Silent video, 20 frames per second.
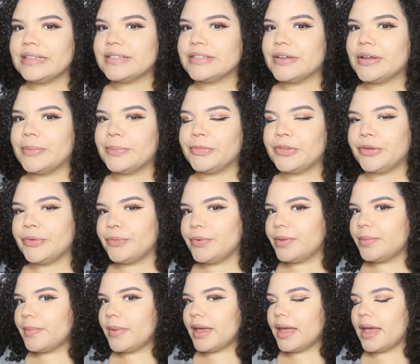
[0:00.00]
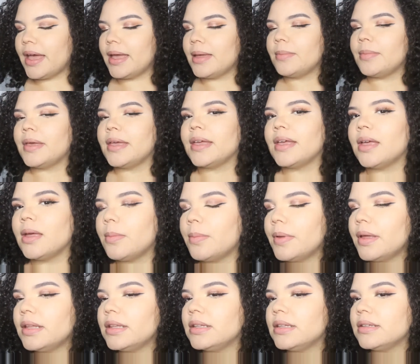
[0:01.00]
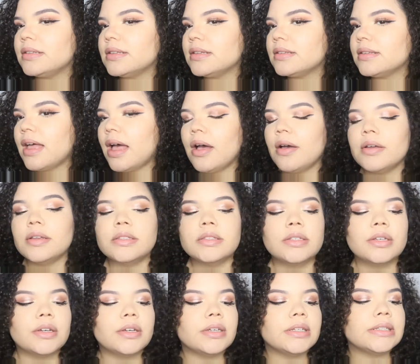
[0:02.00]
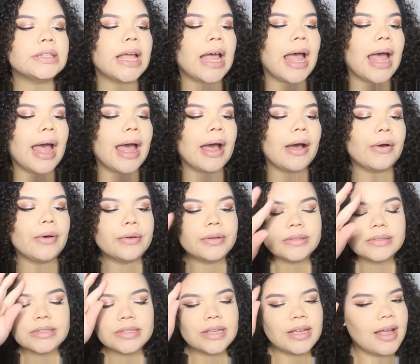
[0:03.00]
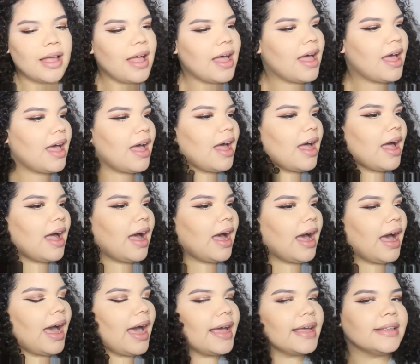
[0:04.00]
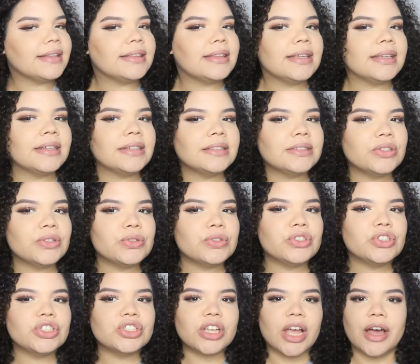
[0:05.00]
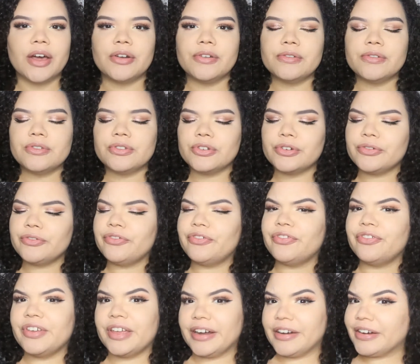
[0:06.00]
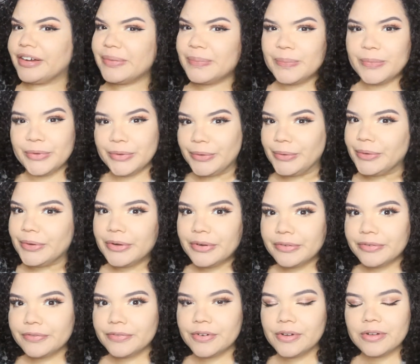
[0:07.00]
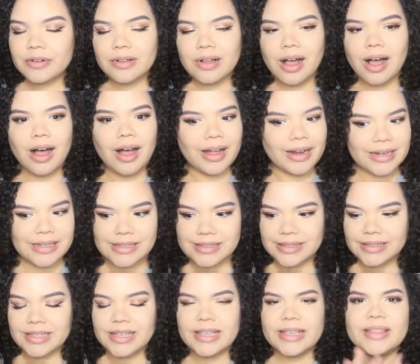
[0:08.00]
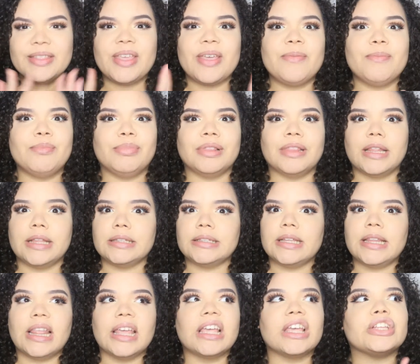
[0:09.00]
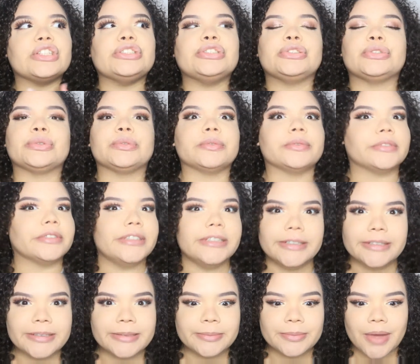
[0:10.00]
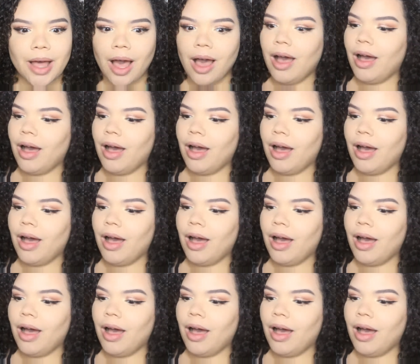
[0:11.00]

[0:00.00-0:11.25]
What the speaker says: so I'm done with my eye makeup, and this is how it turned out. I think those shadows are very beautiful. Honestly, they blended like a dream.